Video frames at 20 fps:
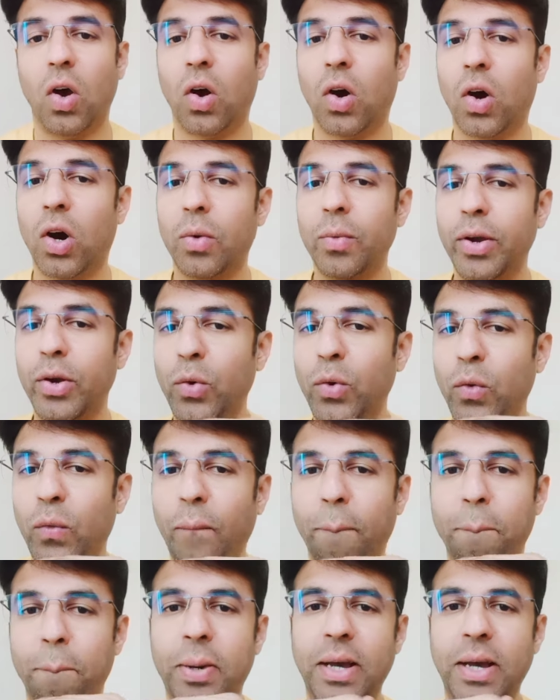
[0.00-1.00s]
or we
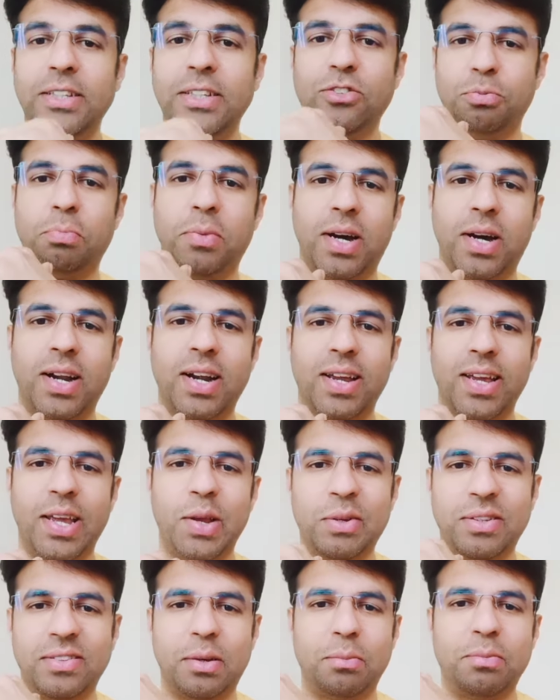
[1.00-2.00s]
do benchmarking
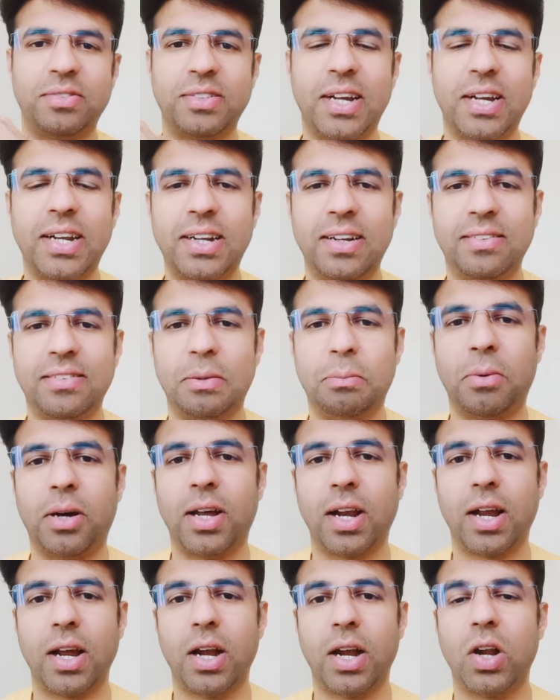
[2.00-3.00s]
with some standards in the
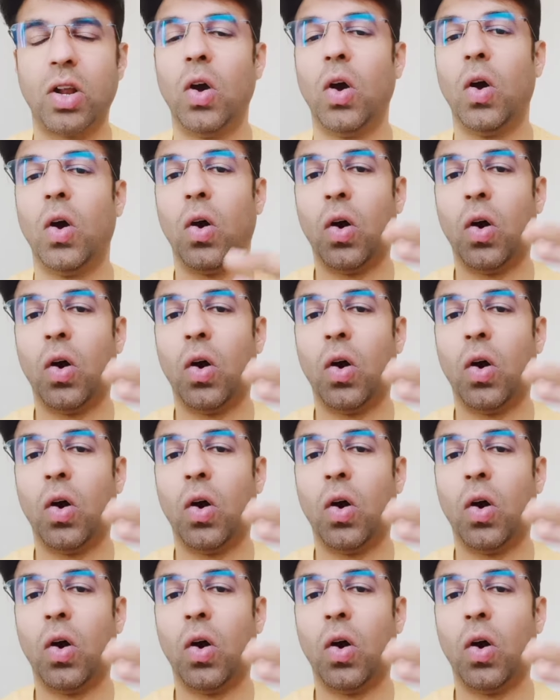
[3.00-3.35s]
market,